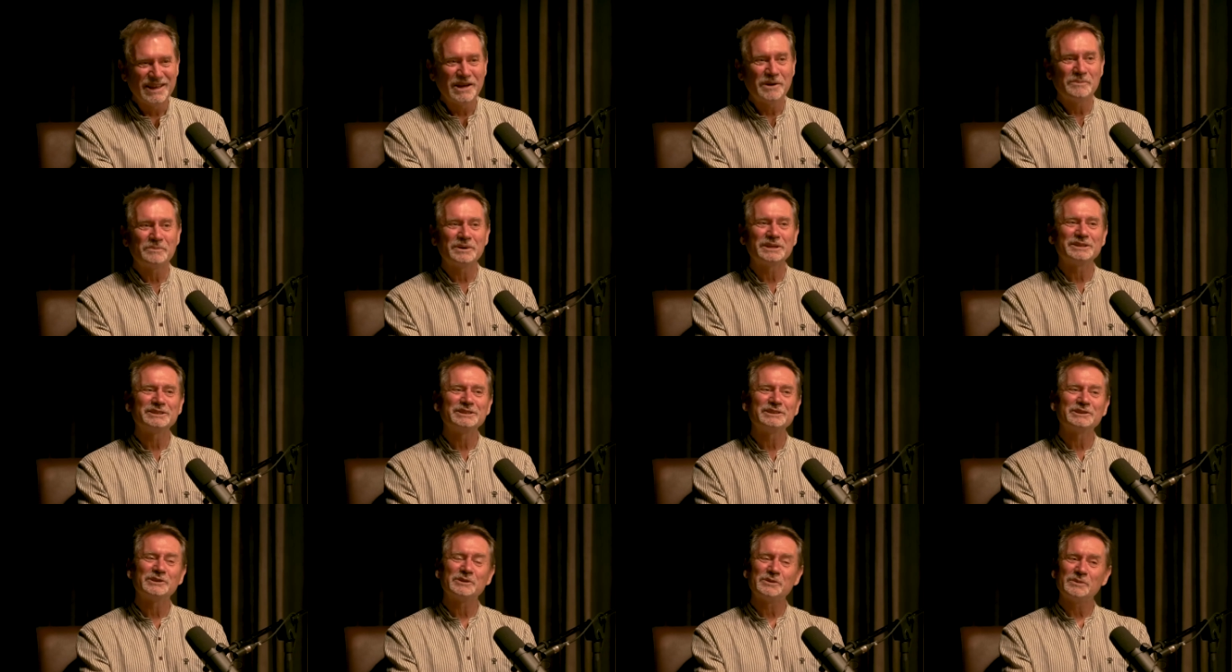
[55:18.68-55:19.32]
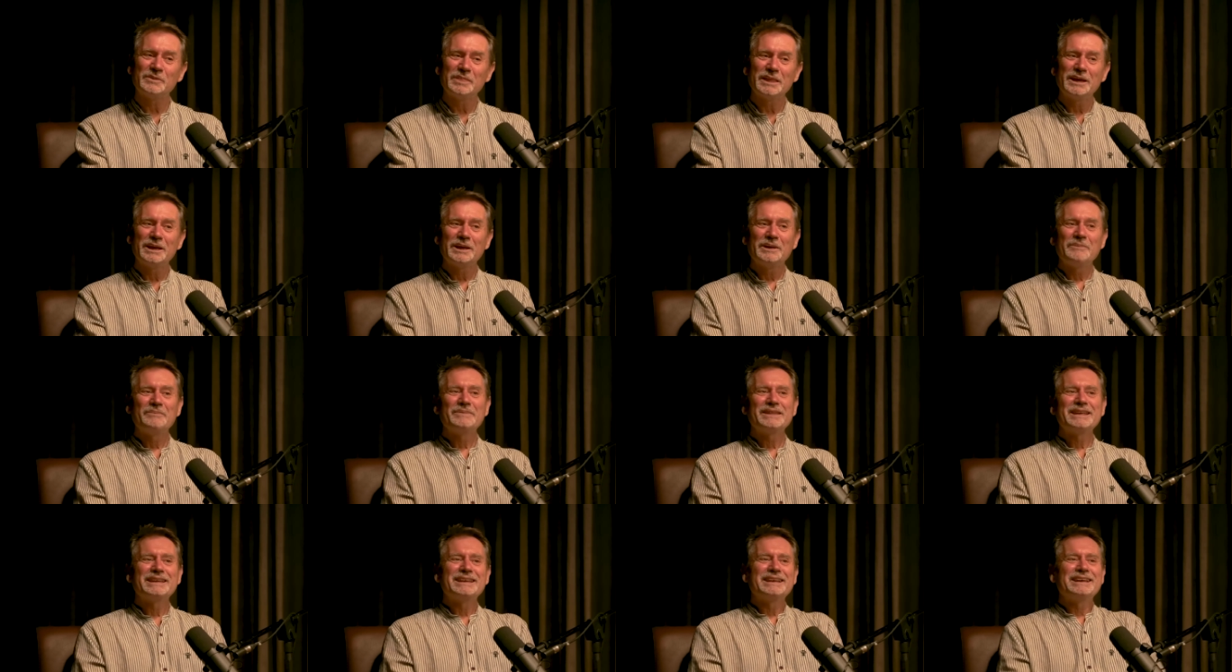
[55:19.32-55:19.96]
But, you know,
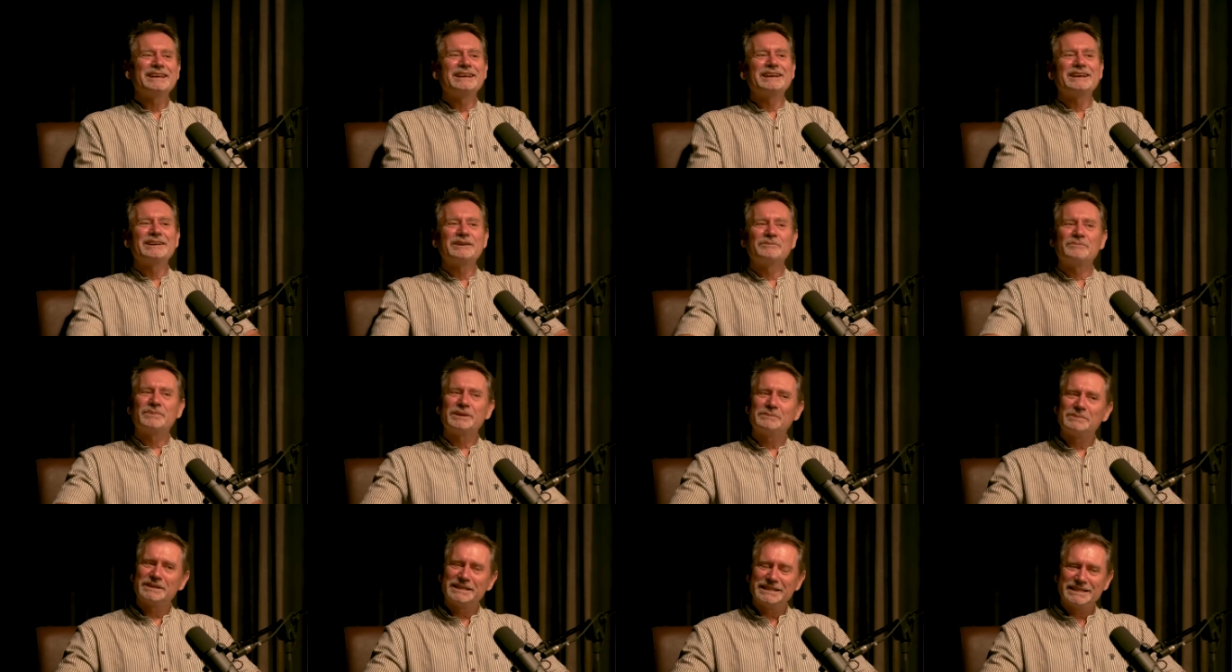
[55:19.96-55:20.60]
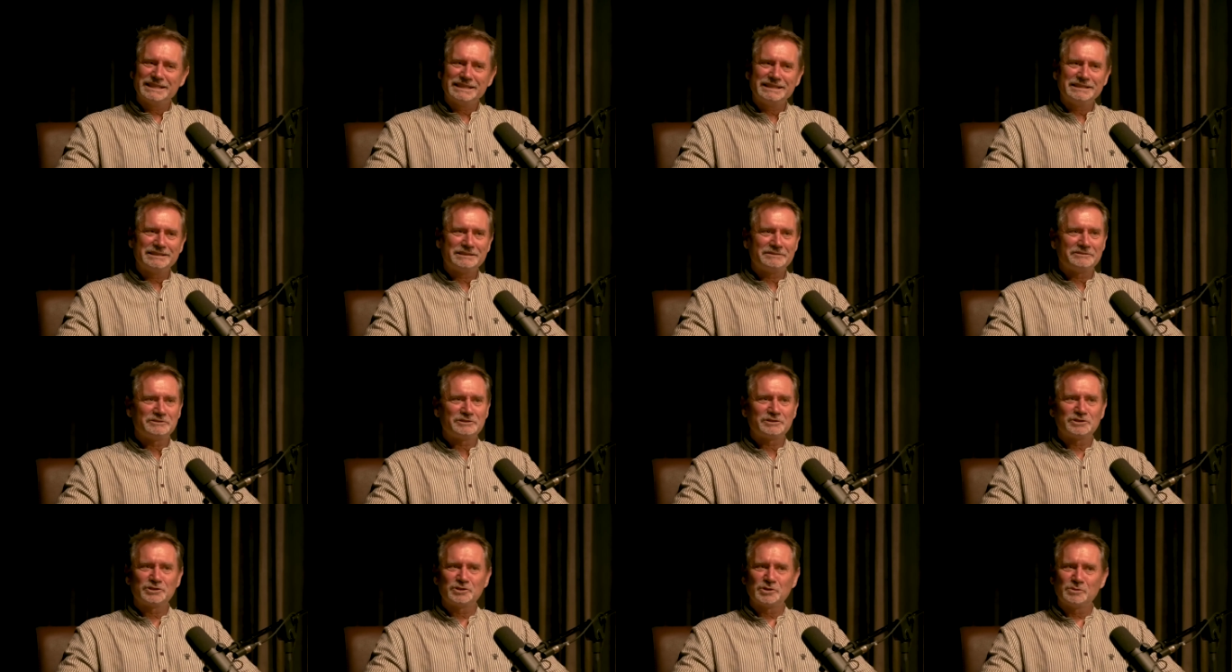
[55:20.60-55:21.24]
people in India
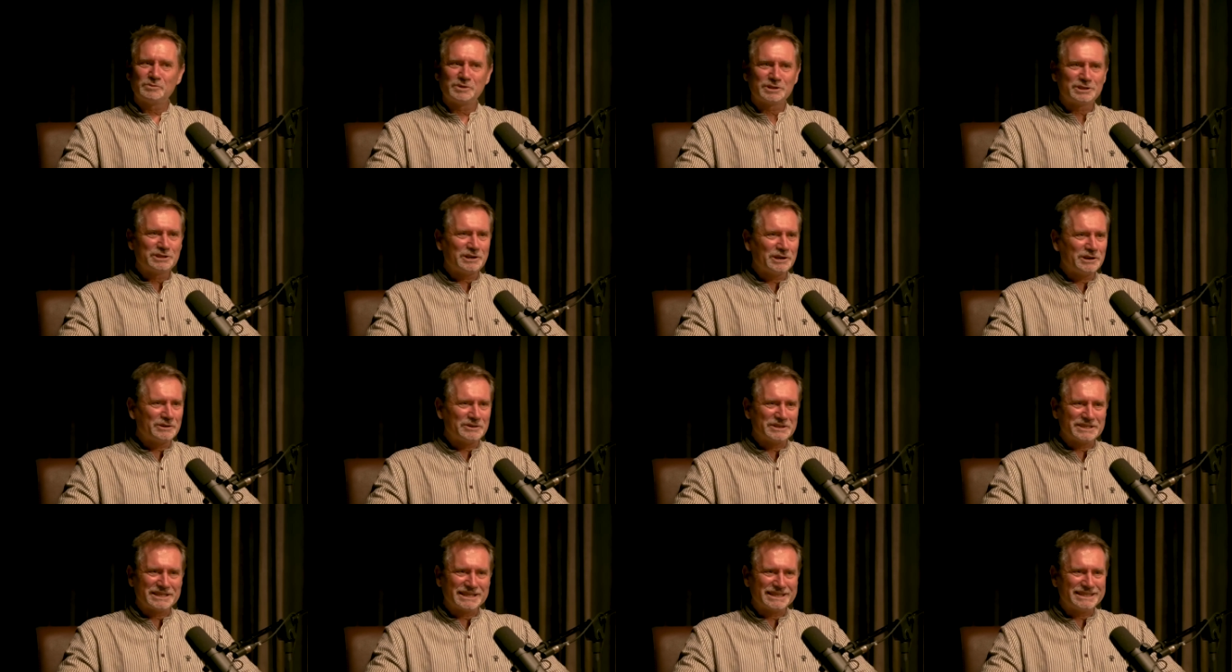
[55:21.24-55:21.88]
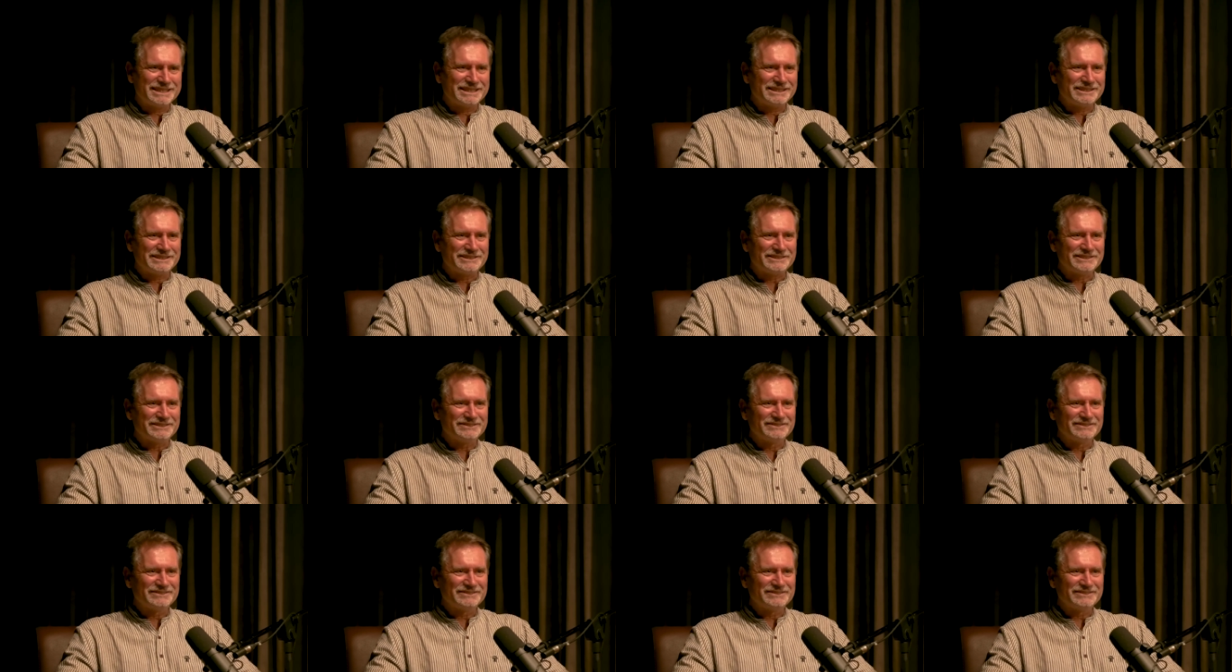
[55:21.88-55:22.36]
are super tolerant, I tell you.